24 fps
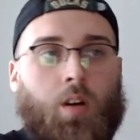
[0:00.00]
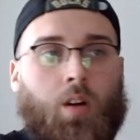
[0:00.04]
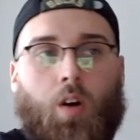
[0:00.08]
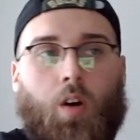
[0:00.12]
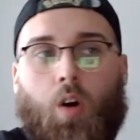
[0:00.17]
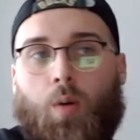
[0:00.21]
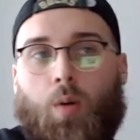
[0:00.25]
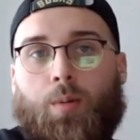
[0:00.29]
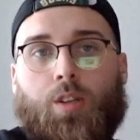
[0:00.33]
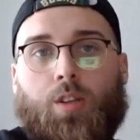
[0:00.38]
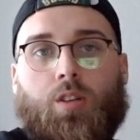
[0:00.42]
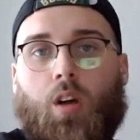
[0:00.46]

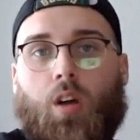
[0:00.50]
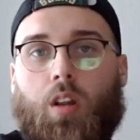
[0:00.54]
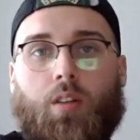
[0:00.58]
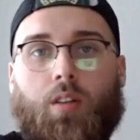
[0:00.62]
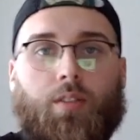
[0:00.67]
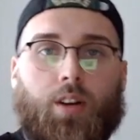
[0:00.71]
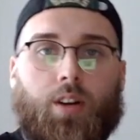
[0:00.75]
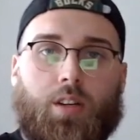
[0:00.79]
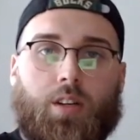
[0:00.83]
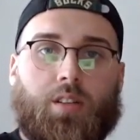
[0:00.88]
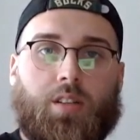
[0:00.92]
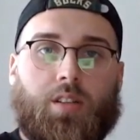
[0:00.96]
Almost all of
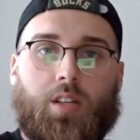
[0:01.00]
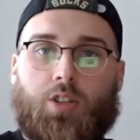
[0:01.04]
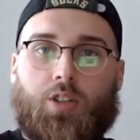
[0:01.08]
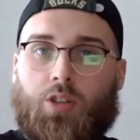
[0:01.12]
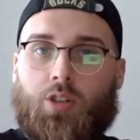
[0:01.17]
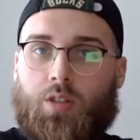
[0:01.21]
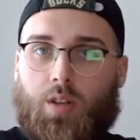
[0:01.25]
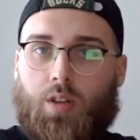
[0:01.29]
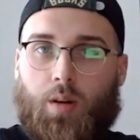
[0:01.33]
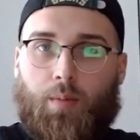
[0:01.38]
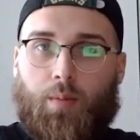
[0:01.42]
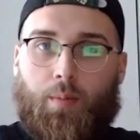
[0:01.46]
our
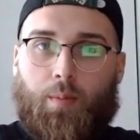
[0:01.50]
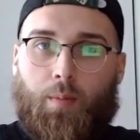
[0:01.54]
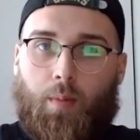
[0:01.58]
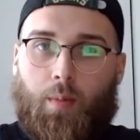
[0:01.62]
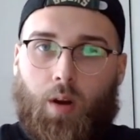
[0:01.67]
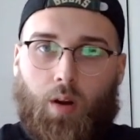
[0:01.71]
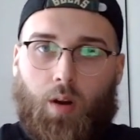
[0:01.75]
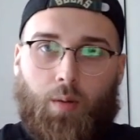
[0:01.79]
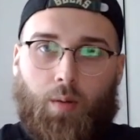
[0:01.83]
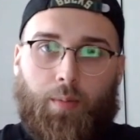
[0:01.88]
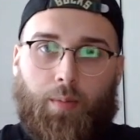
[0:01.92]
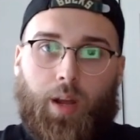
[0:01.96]
decisions
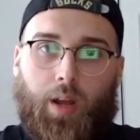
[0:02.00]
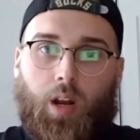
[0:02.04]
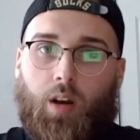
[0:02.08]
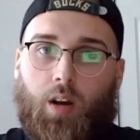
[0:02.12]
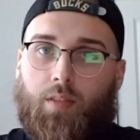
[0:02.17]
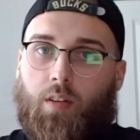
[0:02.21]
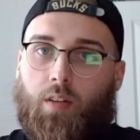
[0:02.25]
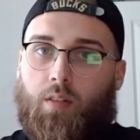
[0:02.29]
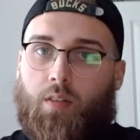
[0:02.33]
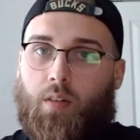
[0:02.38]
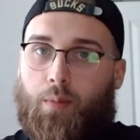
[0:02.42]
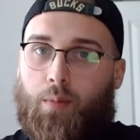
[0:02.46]
are made
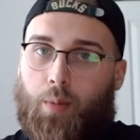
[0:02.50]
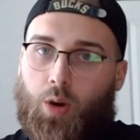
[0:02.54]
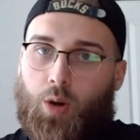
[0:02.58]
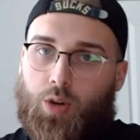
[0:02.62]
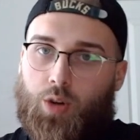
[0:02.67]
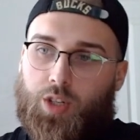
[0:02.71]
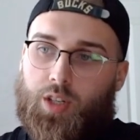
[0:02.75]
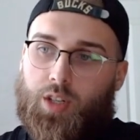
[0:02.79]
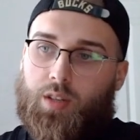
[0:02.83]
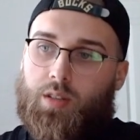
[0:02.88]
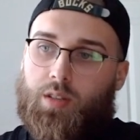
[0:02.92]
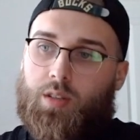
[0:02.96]
off of
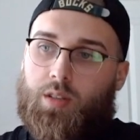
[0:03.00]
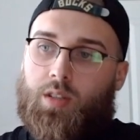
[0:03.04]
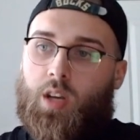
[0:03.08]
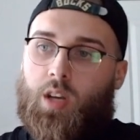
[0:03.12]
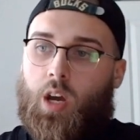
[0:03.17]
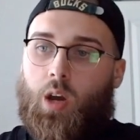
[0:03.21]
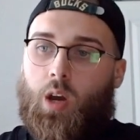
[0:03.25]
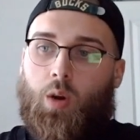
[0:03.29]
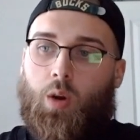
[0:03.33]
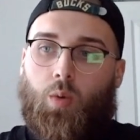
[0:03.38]
emotions,